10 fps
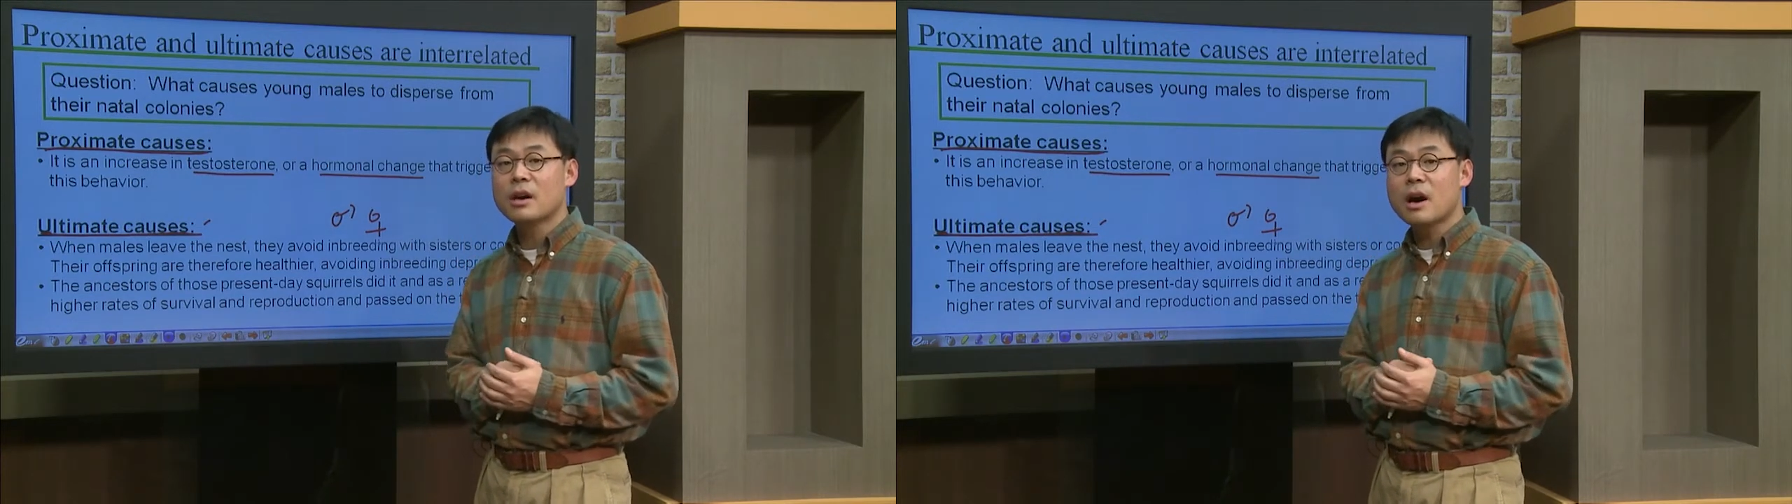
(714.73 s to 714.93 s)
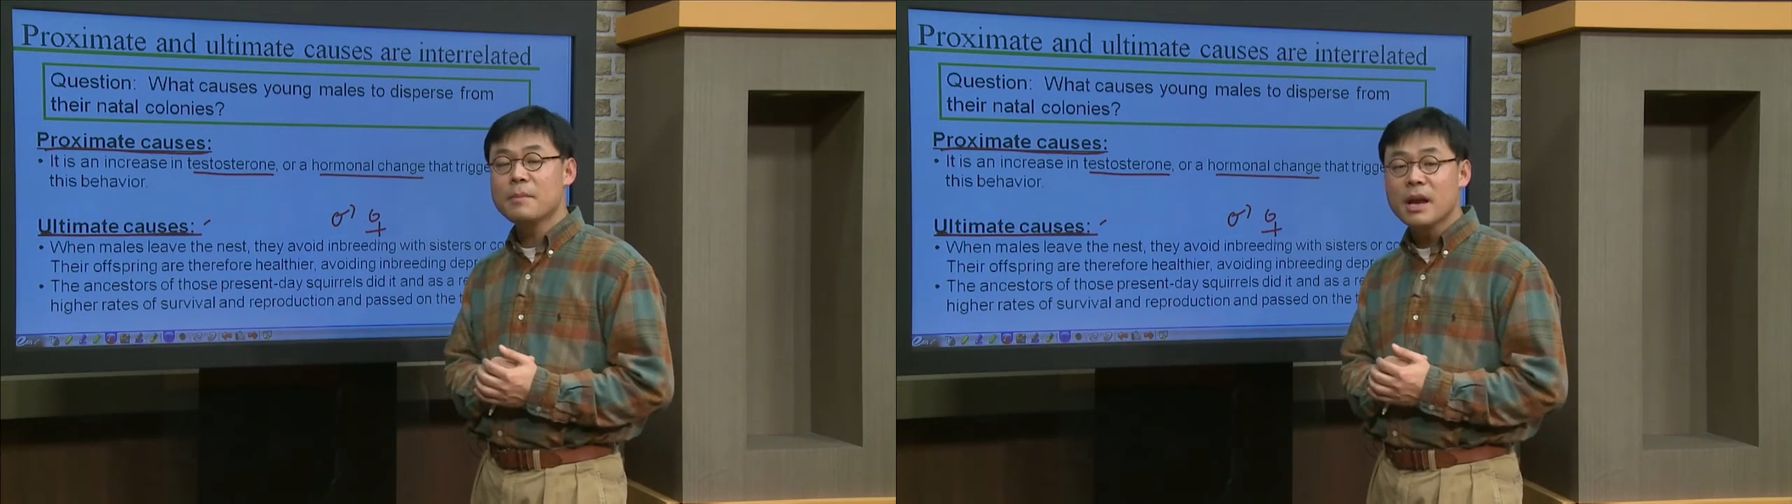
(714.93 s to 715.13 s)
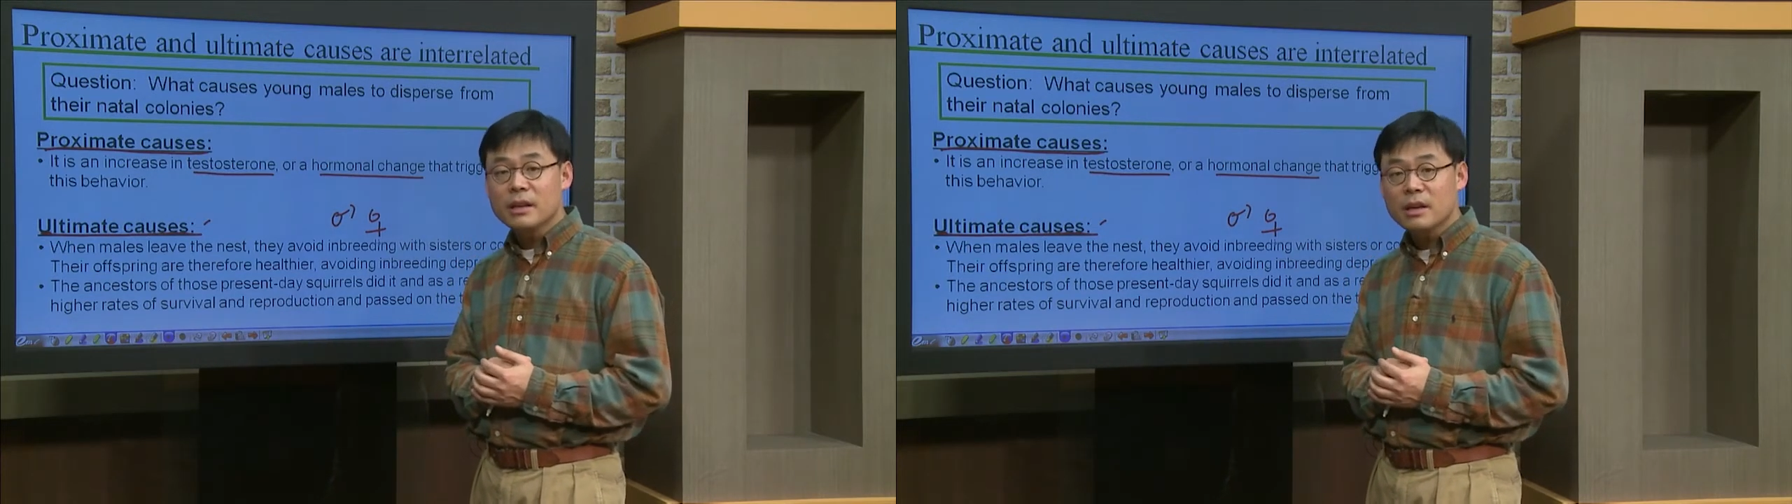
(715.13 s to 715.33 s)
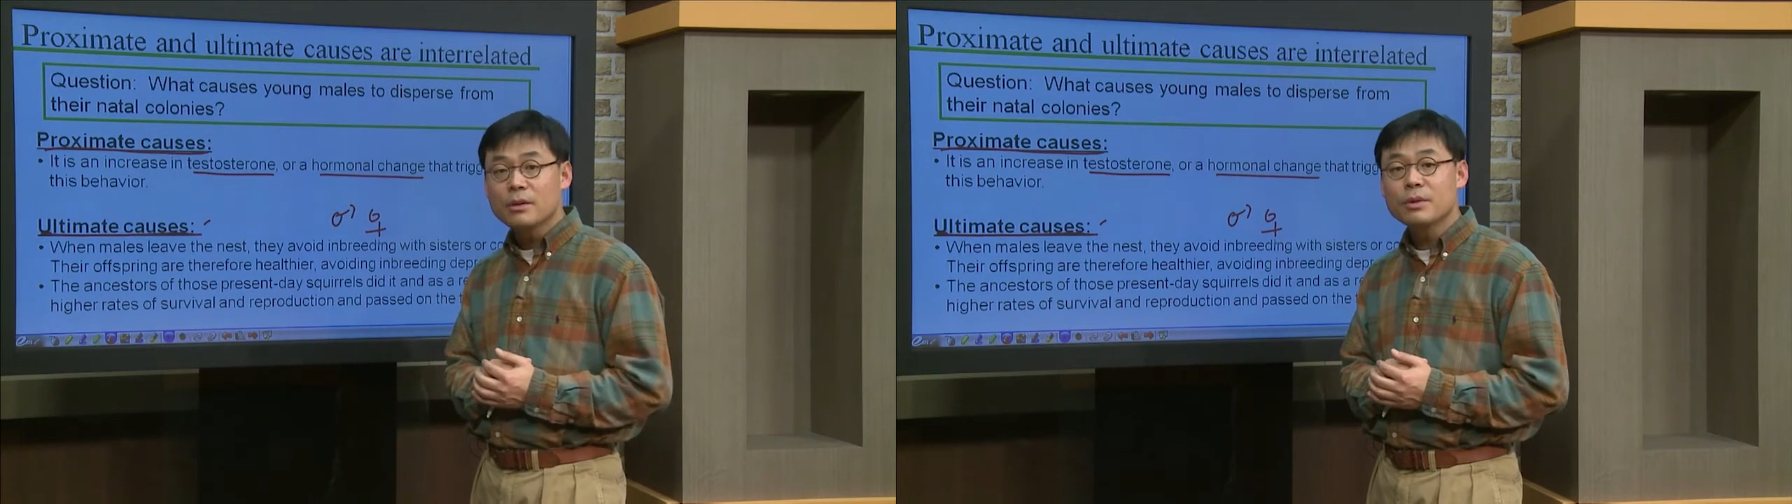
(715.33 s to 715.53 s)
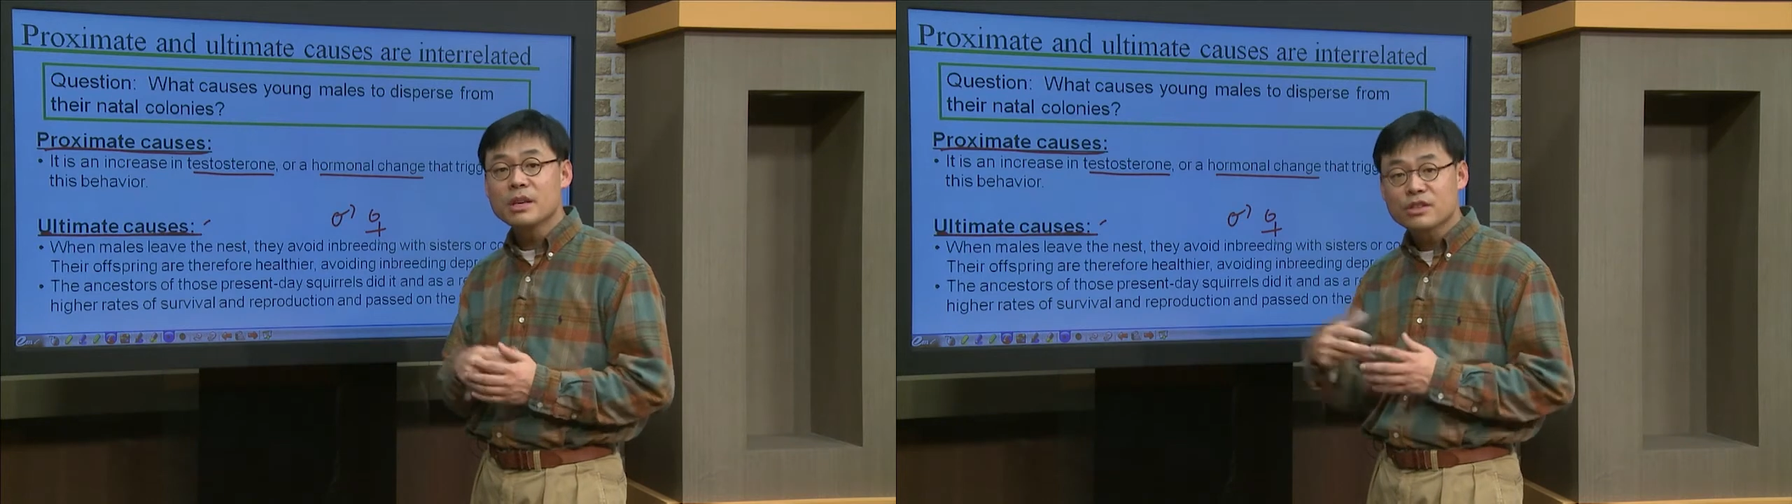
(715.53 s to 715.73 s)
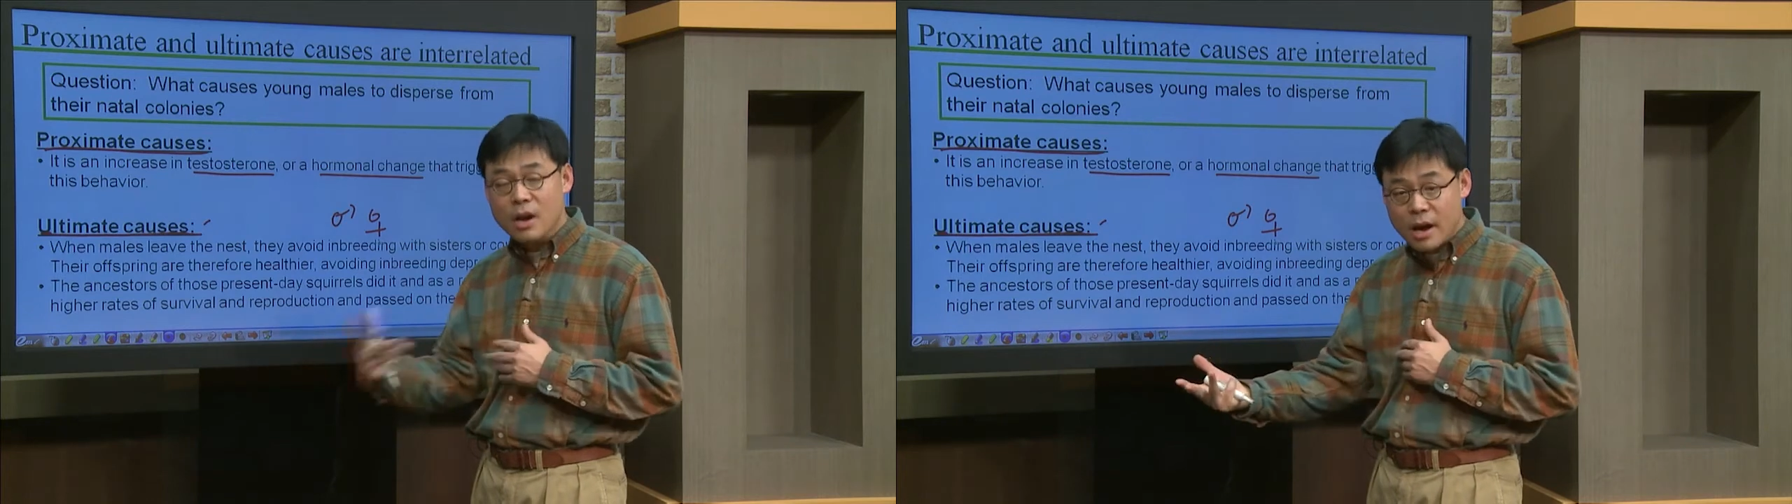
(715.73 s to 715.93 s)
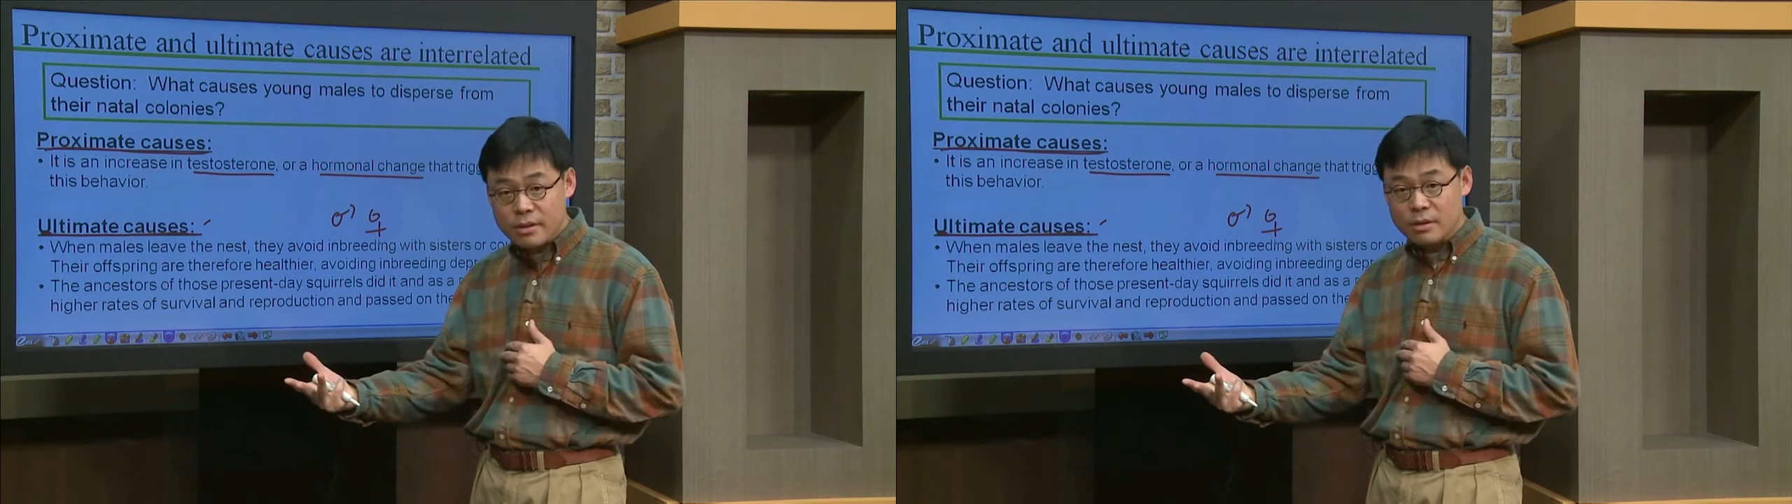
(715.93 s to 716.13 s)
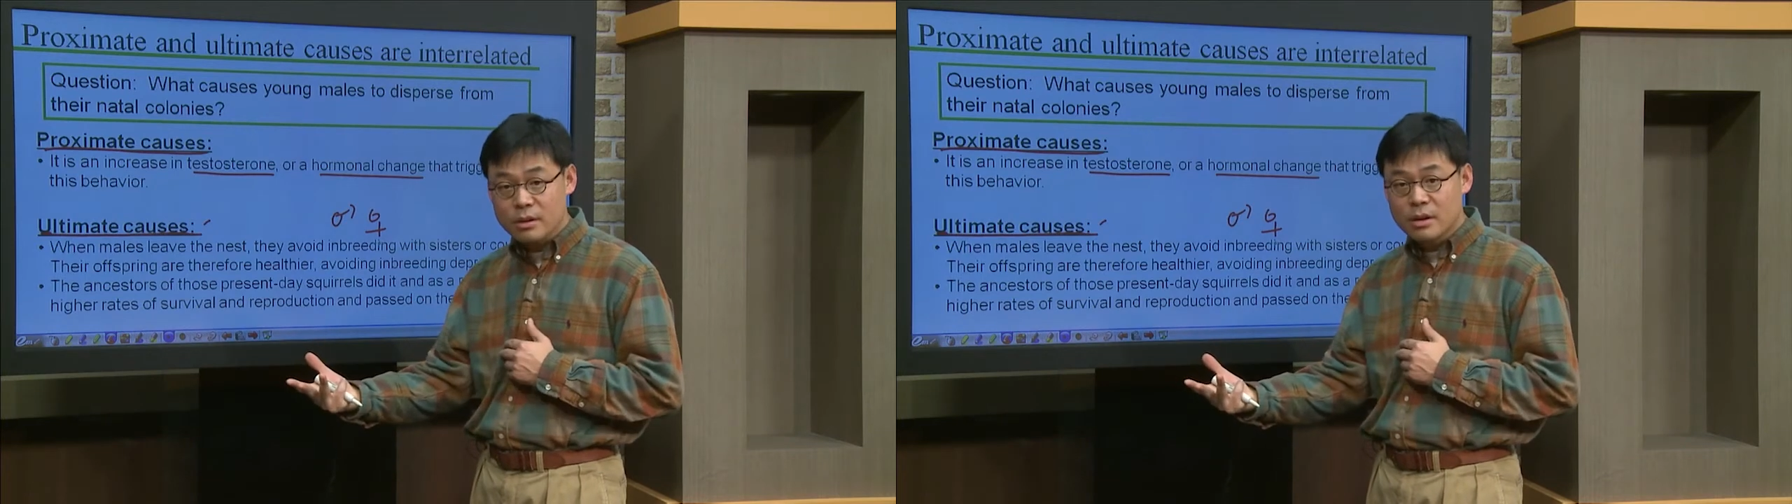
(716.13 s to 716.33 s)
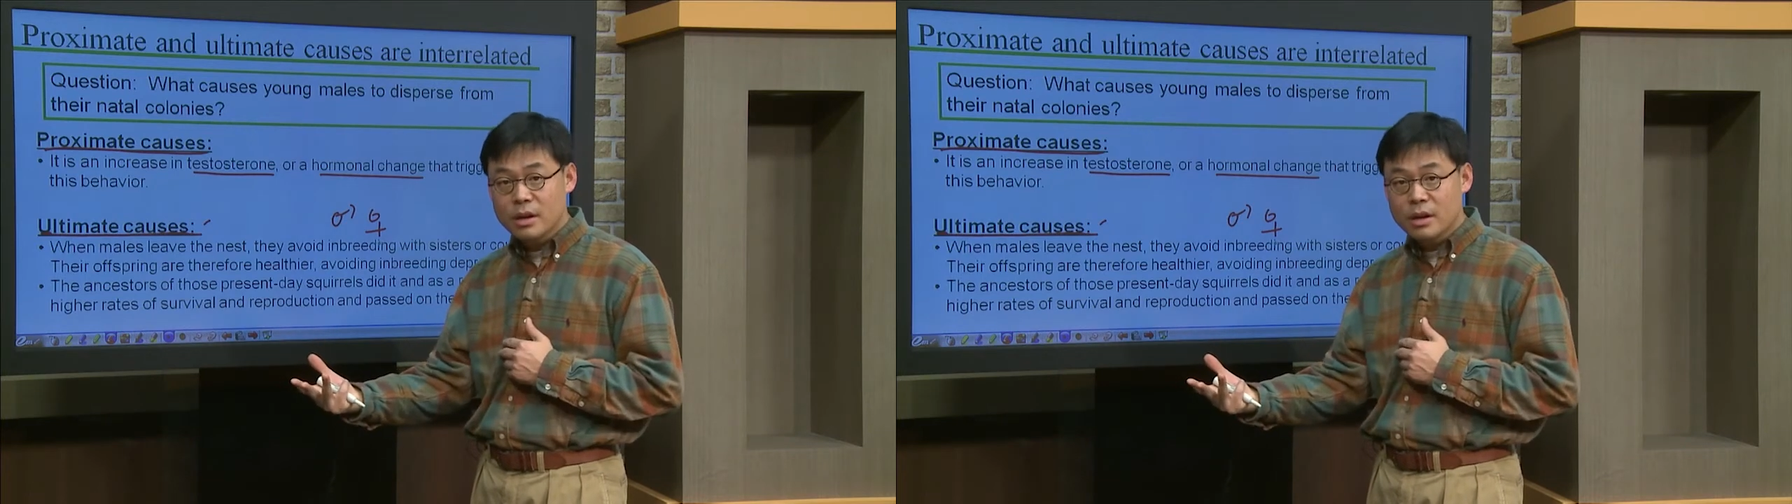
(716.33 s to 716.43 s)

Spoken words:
are mating with each other,